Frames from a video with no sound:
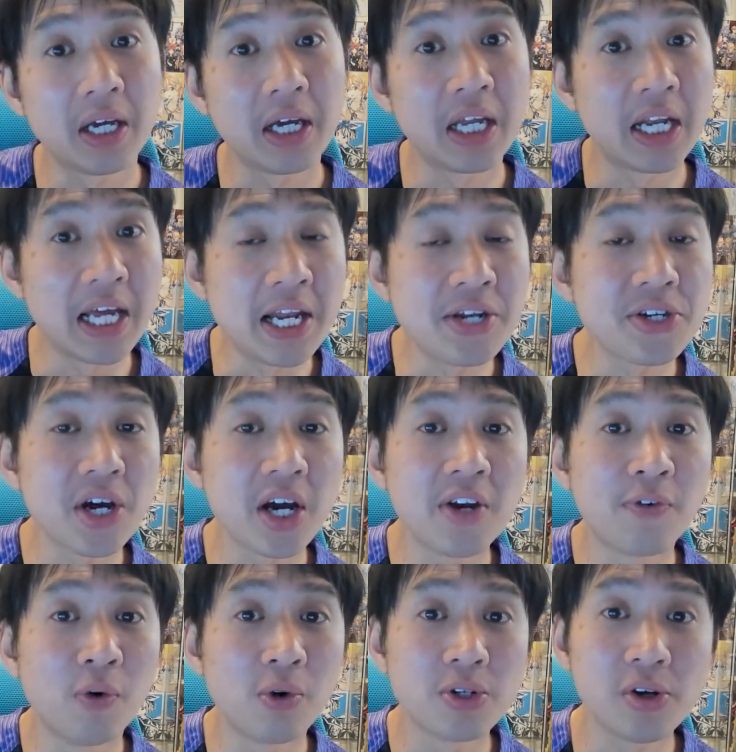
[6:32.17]
an inside
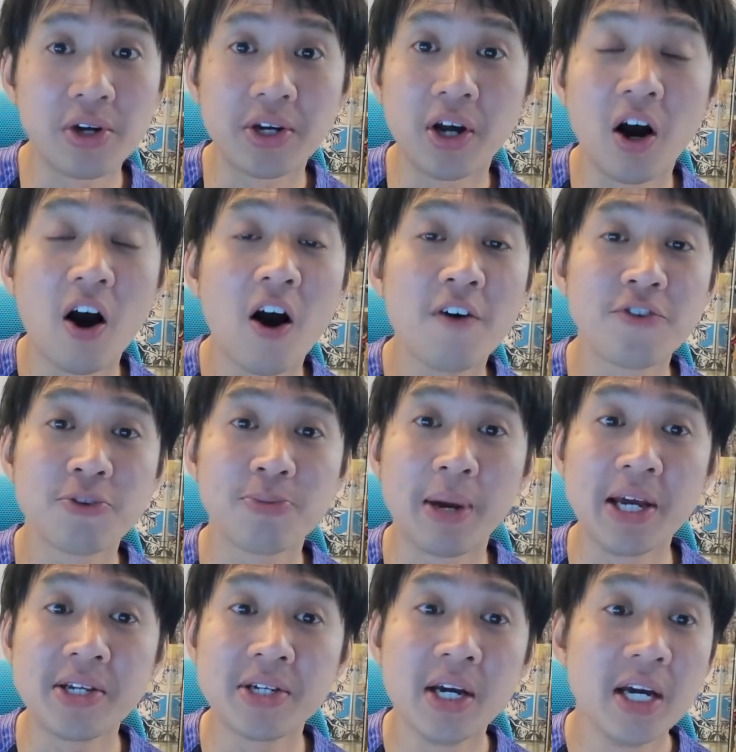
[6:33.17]
forward slot in half
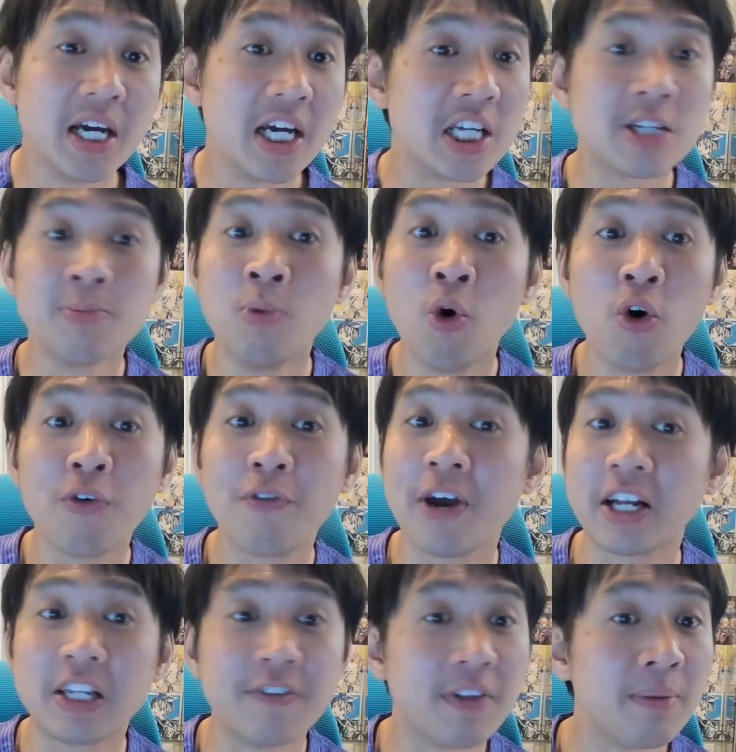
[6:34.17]
space is more
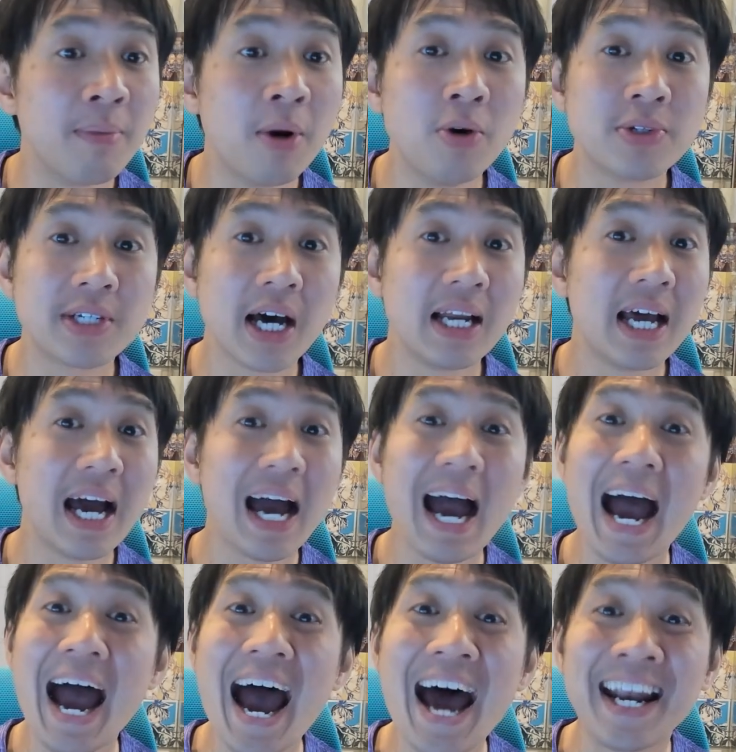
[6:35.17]
effective than Mo Salah
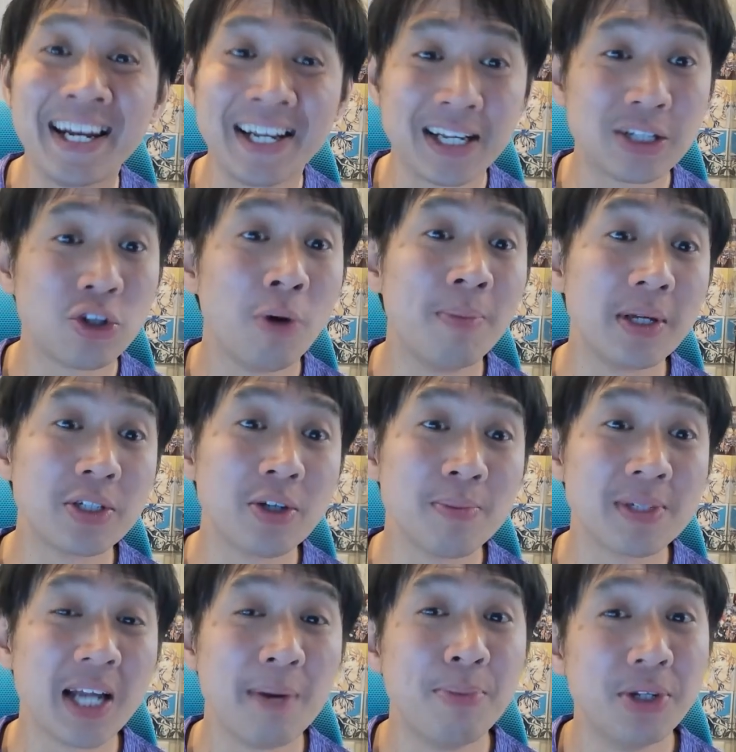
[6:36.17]
and Dominic
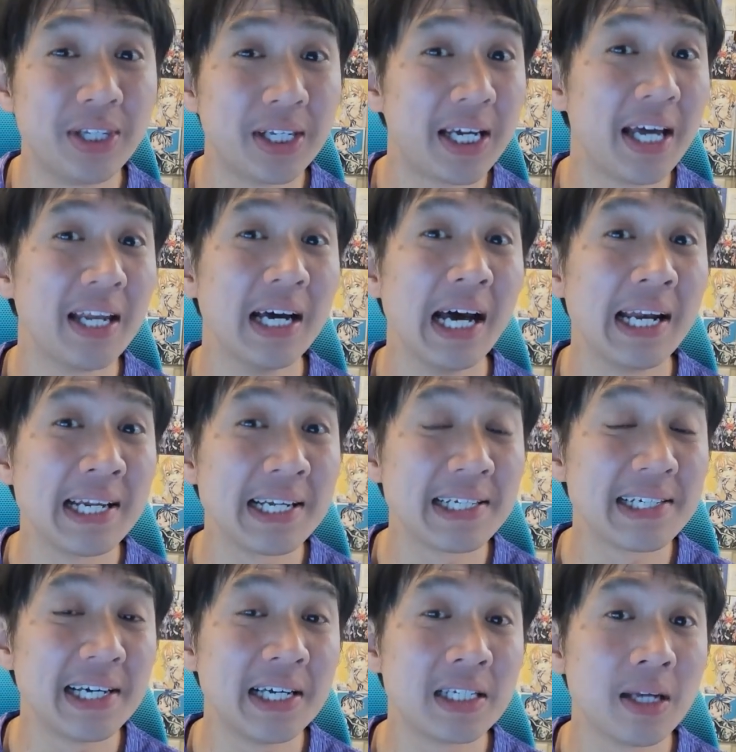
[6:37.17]
Szoboszlai put together, and that's
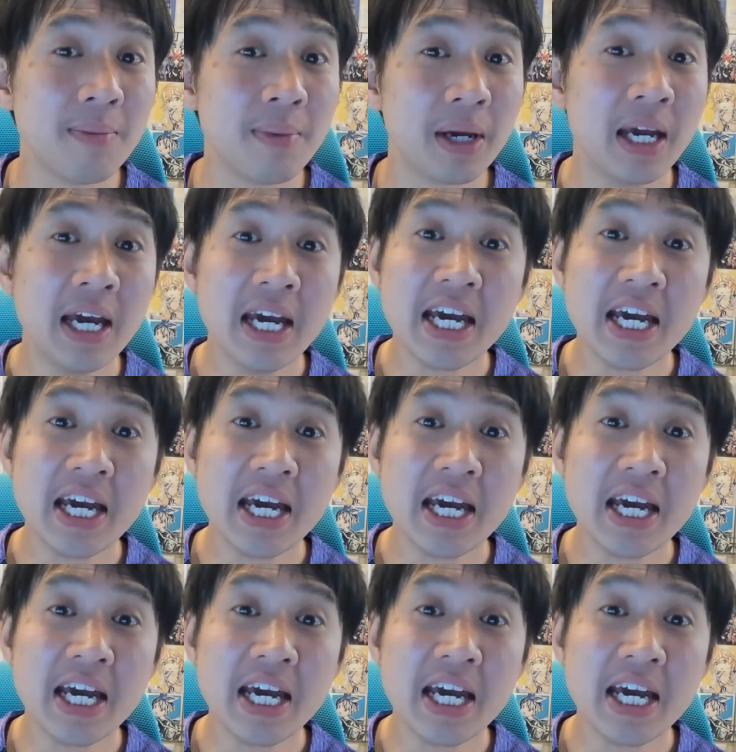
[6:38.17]
saying something.